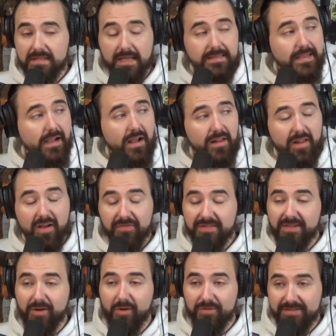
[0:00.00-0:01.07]
it gets. I got
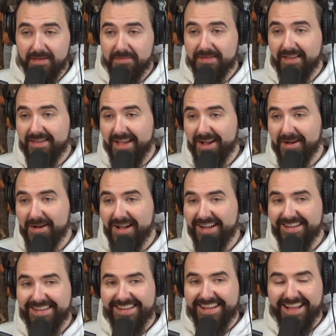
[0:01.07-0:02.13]
lofty goals. Let me tell you,
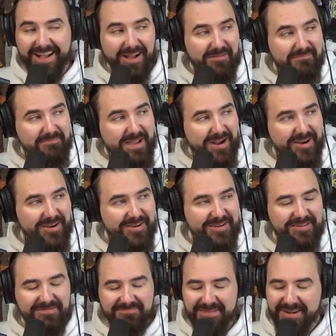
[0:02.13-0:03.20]
I got
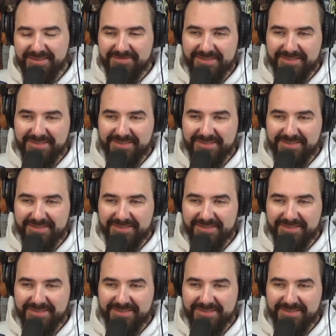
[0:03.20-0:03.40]
bigger